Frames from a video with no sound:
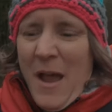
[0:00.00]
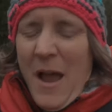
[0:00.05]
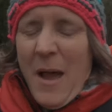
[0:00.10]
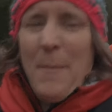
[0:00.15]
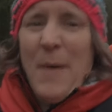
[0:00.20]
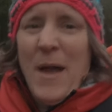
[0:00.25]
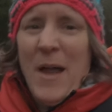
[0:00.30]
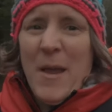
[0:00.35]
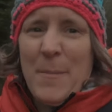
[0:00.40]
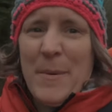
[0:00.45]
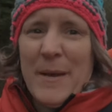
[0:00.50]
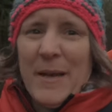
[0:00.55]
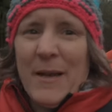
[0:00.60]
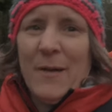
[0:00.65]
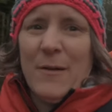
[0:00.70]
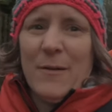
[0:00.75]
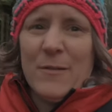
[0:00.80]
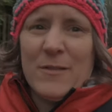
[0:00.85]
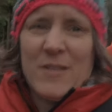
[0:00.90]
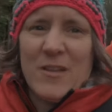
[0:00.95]
I'm hoping it
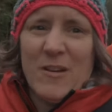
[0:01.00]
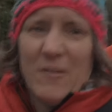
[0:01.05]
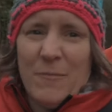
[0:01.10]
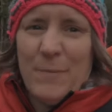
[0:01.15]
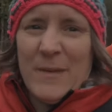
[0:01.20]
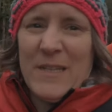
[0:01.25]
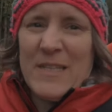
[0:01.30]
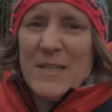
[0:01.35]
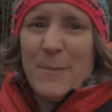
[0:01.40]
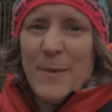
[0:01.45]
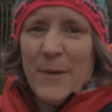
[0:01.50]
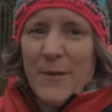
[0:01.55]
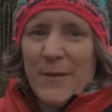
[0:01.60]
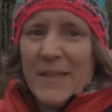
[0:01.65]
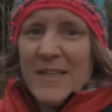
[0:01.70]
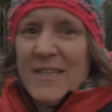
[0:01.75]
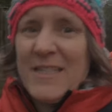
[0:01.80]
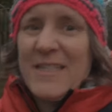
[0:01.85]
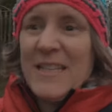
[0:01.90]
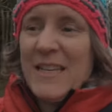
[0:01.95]
holds off, but to be
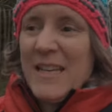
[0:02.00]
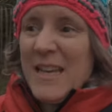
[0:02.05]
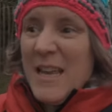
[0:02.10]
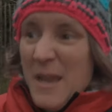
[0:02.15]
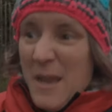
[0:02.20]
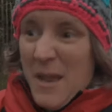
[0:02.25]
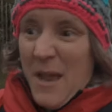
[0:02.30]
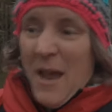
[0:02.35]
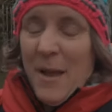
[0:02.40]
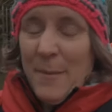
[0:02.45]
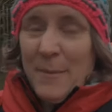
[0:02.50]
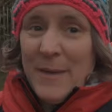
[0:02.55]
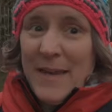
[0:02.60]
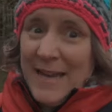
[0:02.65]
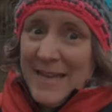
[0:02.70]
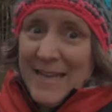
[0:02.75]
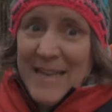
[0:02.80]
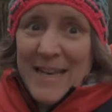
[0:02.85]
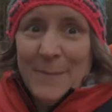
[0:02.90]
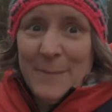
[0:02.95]
honest, I'm
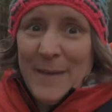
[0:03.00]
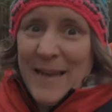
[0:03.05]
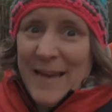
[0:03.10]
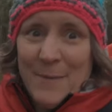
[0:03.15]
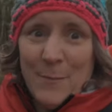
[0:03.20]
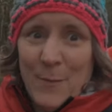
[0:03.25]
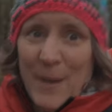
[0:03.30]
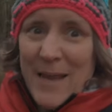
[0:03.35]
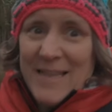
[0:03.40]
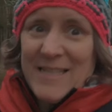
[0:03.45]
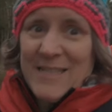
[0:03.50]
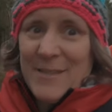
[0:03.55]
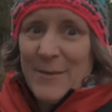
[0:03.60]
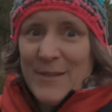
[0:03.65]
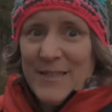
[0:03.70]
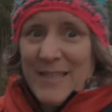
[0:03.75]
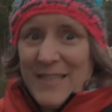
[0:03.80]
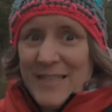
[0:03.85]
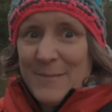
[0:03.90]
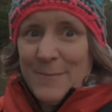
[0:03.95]
getting in and I'm getting wet, so it
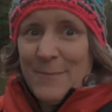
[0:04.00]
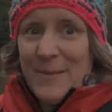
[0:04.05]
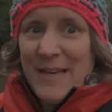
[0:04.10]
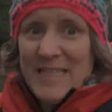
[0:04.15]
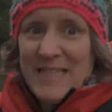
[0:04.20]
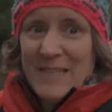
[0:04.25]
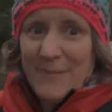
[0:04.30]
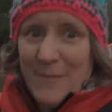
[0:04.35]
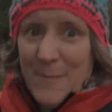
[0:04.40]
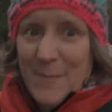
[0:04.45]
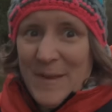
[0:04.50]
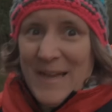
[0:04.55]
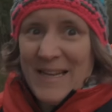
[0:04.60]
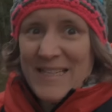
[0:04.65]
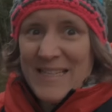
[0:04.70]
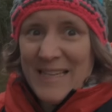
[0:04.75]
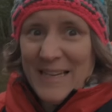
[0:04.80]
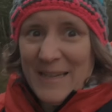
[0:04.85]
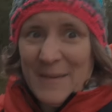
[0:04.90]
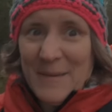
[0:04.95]
doesn't massively
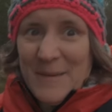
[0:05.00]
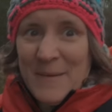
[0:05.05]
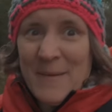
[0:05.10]
matter.